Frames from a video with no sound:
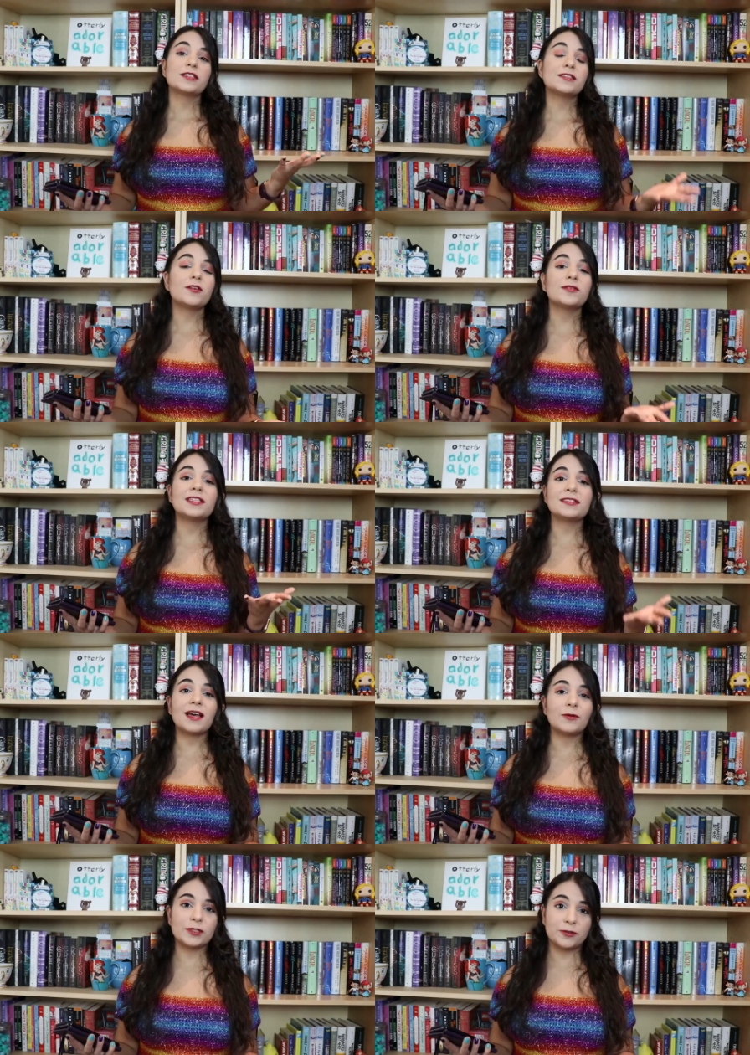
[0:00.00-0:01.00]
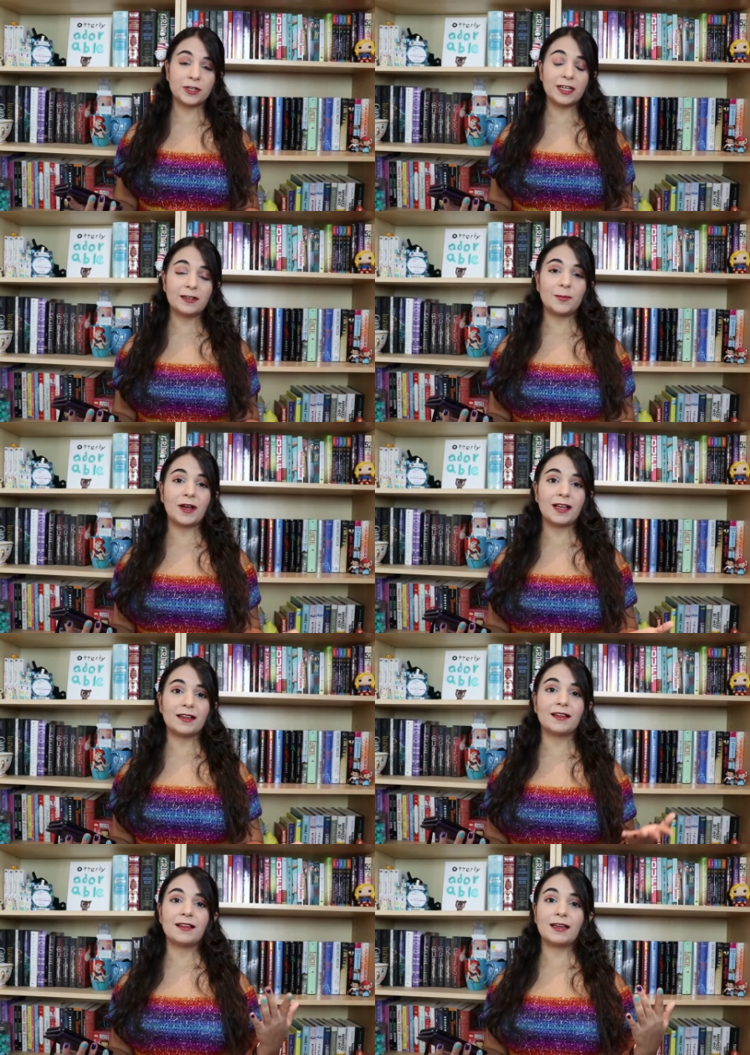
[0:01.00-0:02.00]
So this tag was created
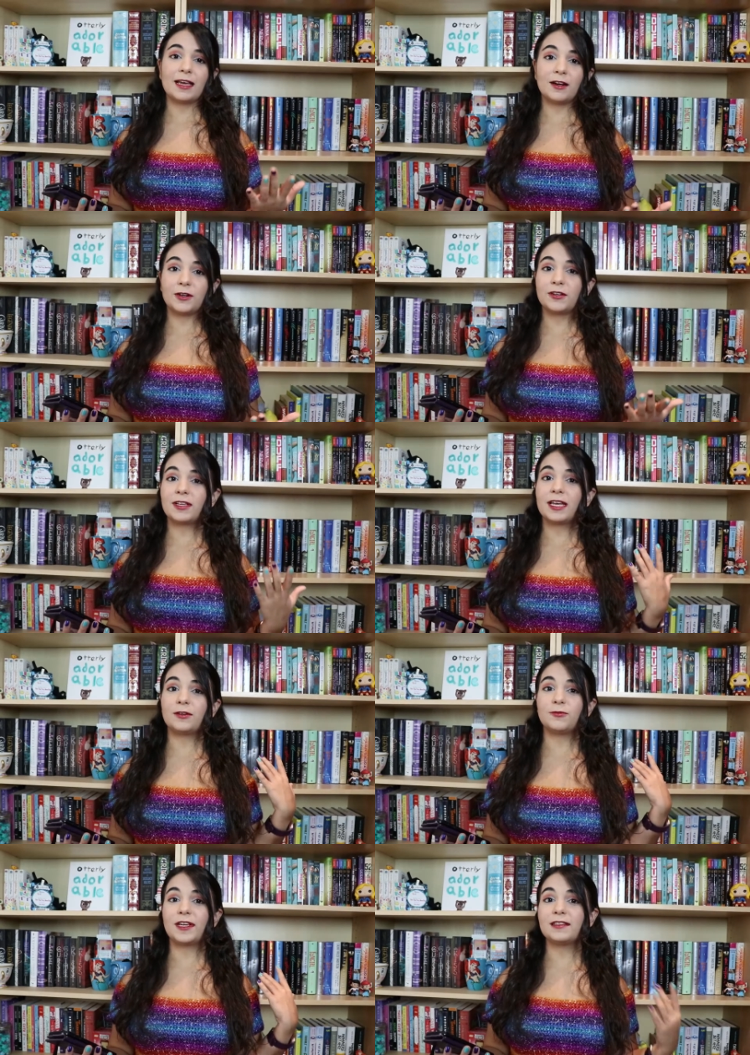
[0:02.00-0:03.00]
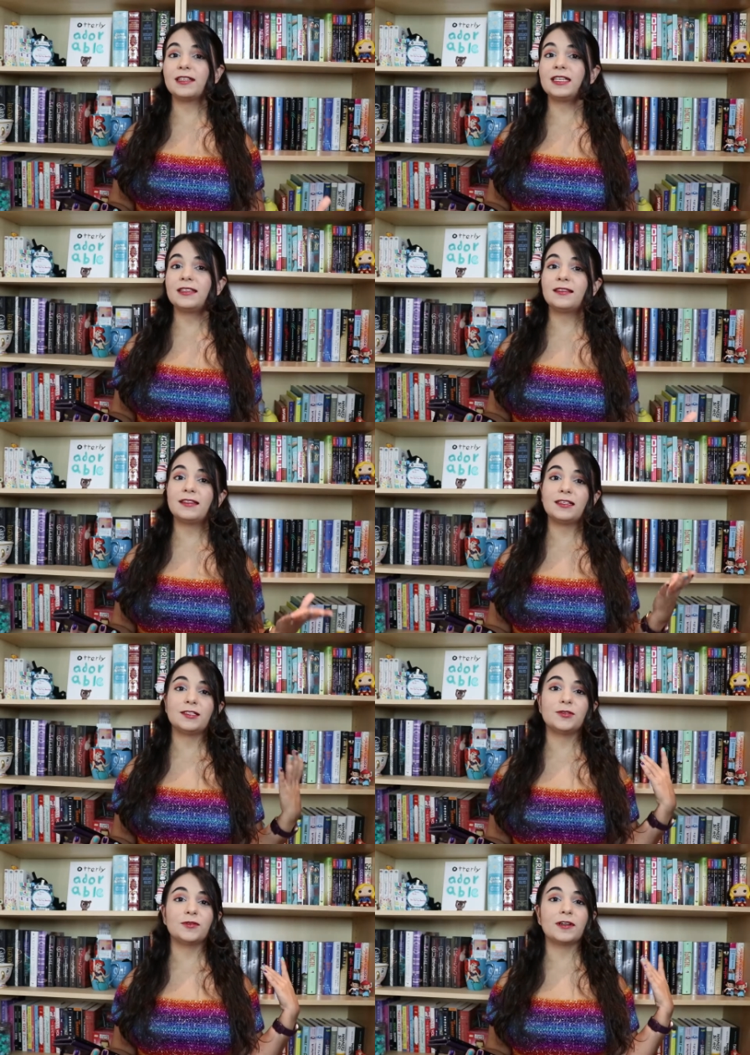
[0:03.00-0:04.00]
by Ariel and Raeleen, the
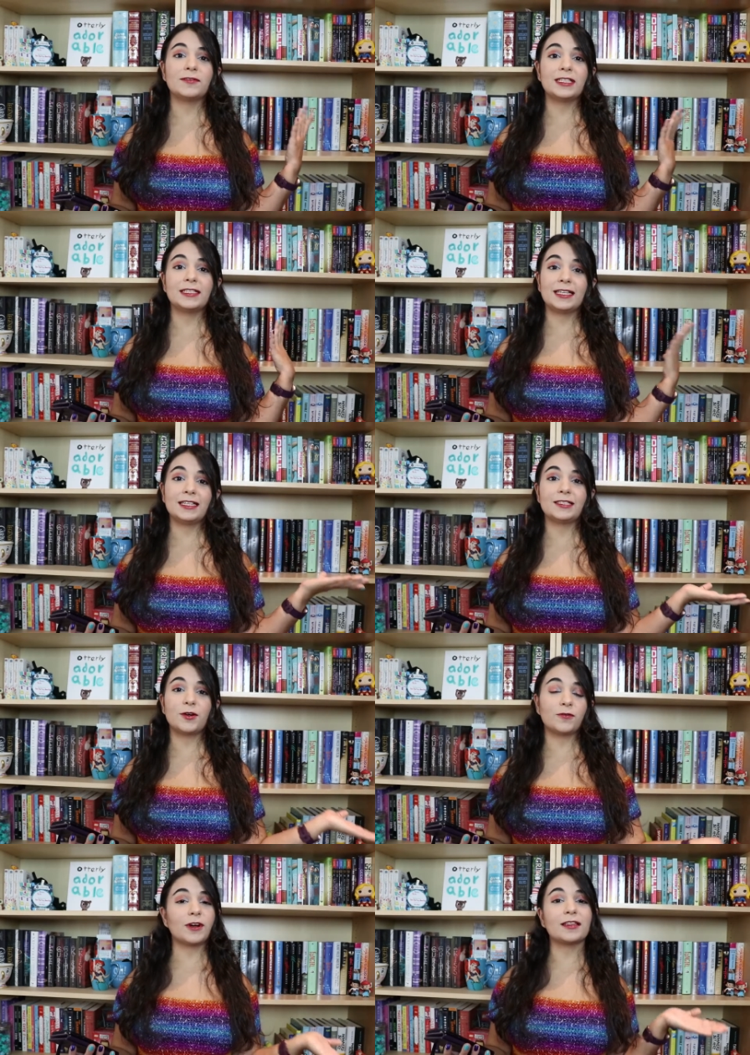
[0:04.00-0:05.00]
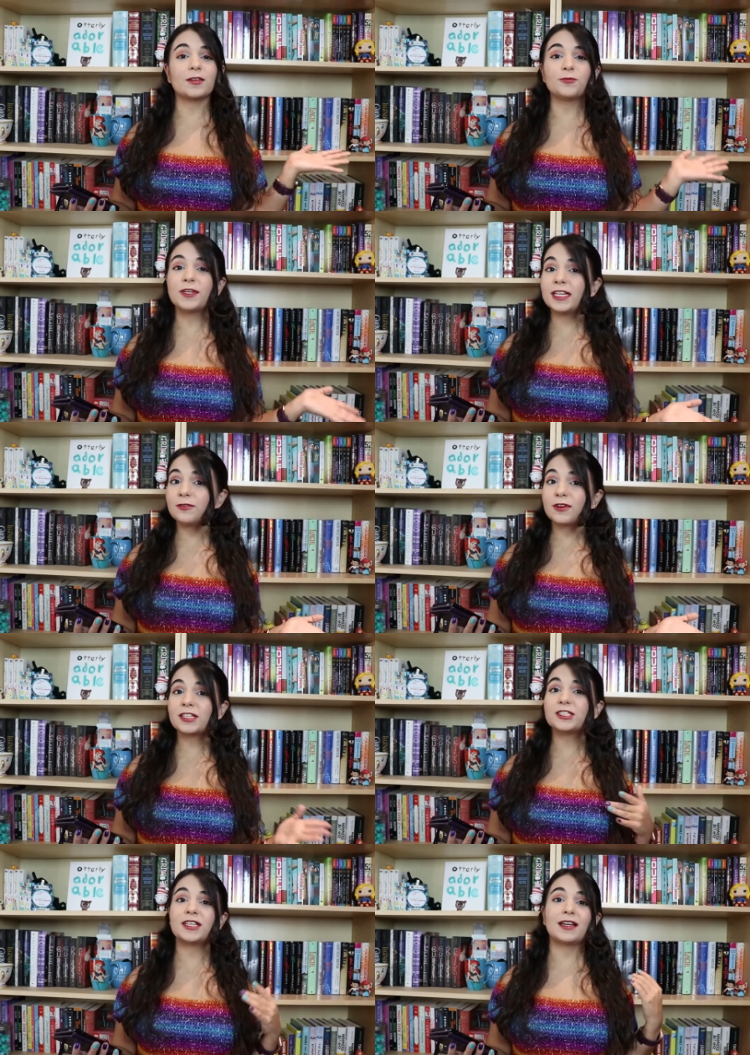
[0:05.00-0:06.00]
two lovely ladies over at the Reading
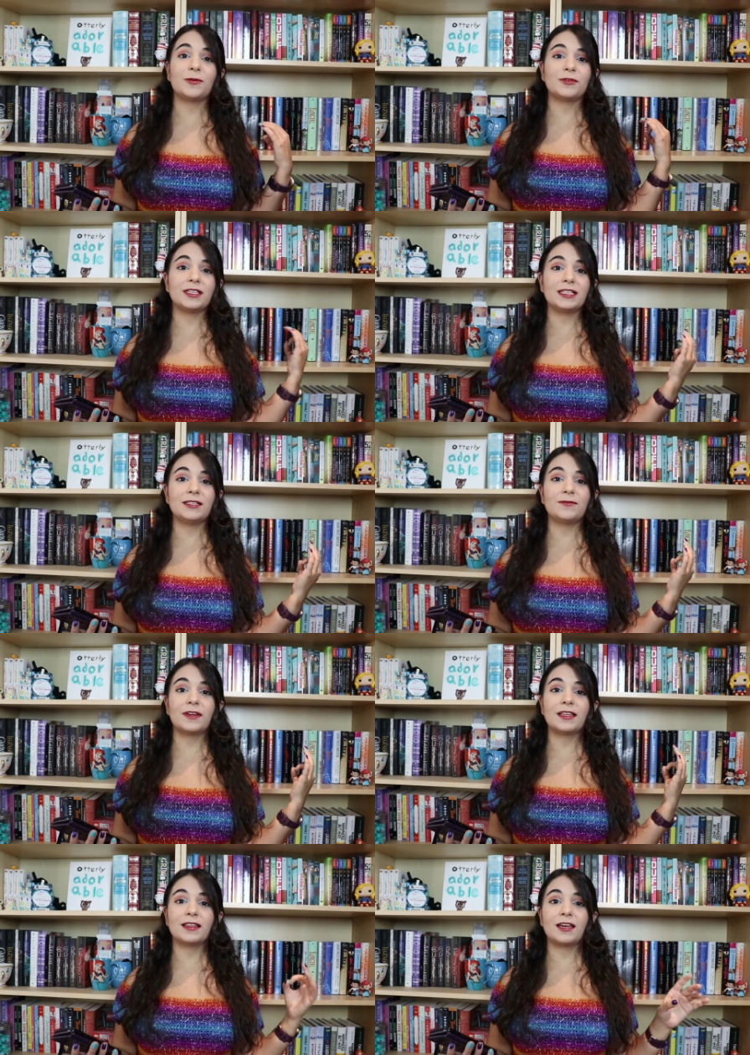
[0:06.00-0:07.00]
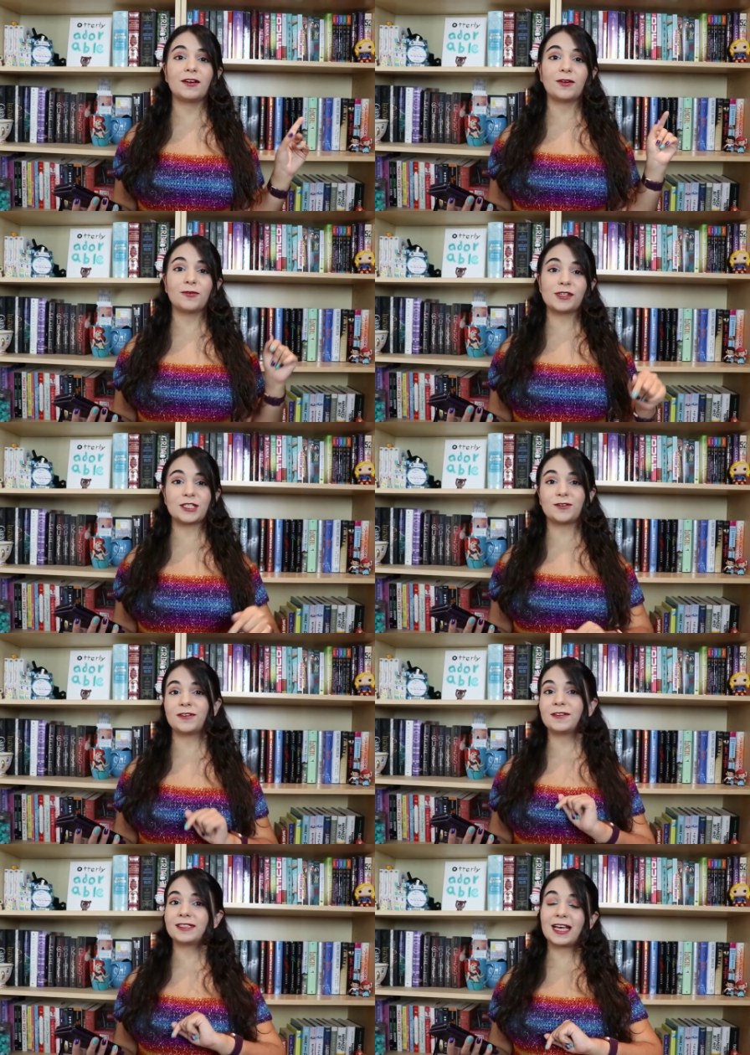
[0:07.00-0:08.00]
Rush, and I will leave their
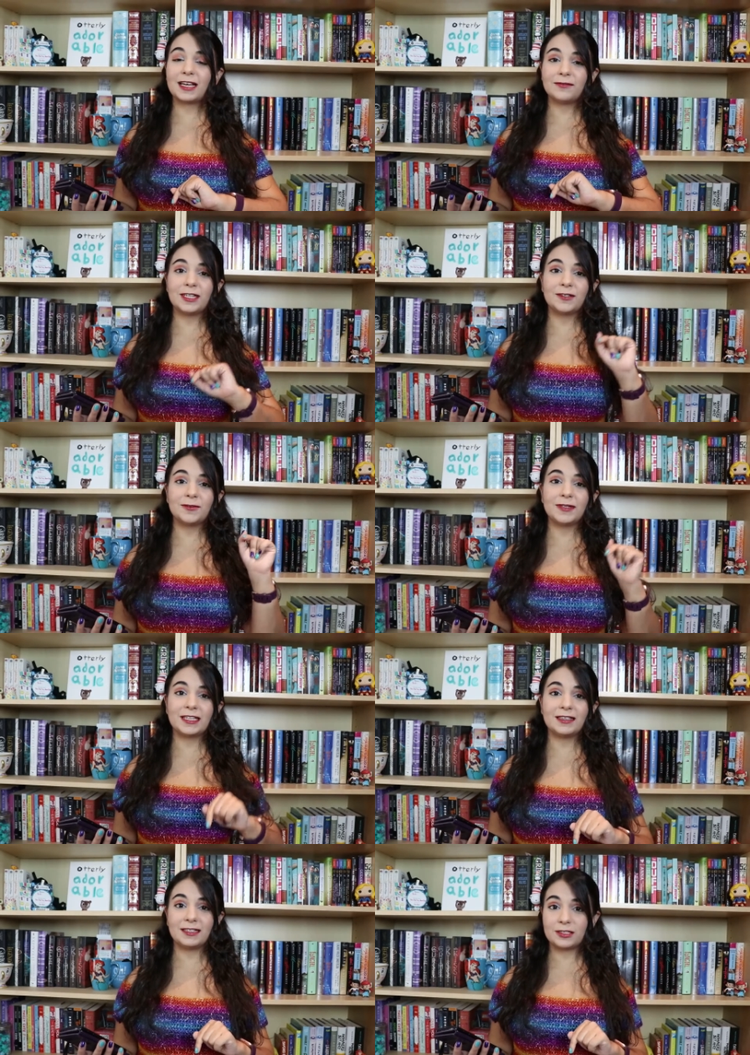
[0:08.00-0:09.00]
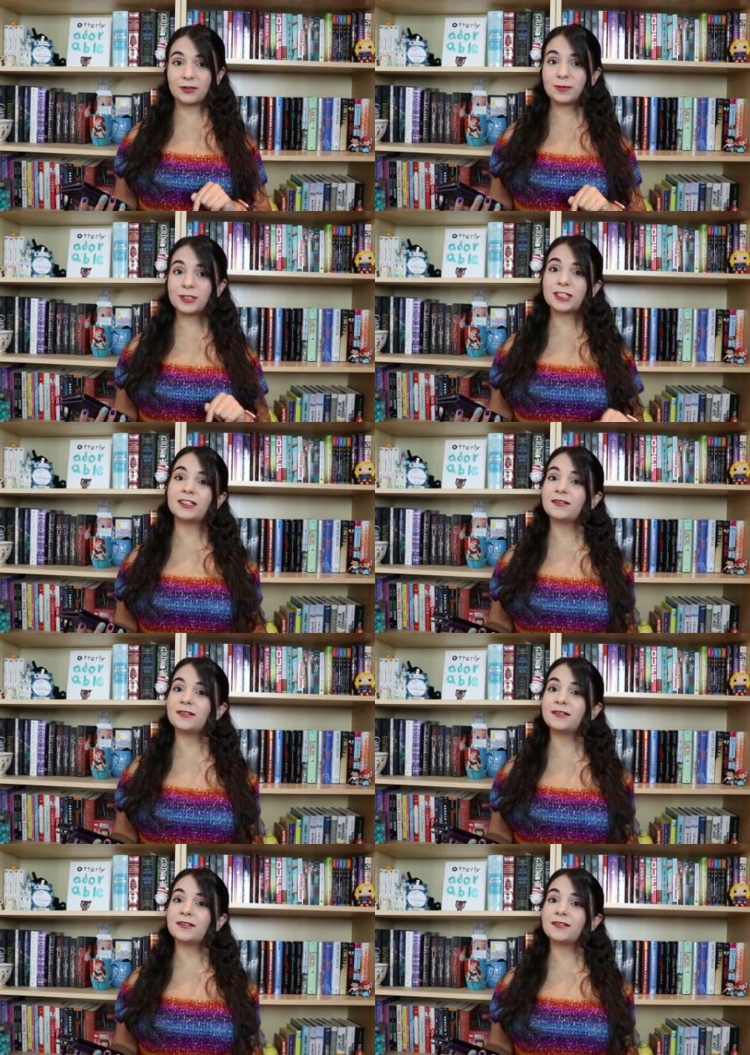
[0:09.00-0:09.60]
original tag video in the description.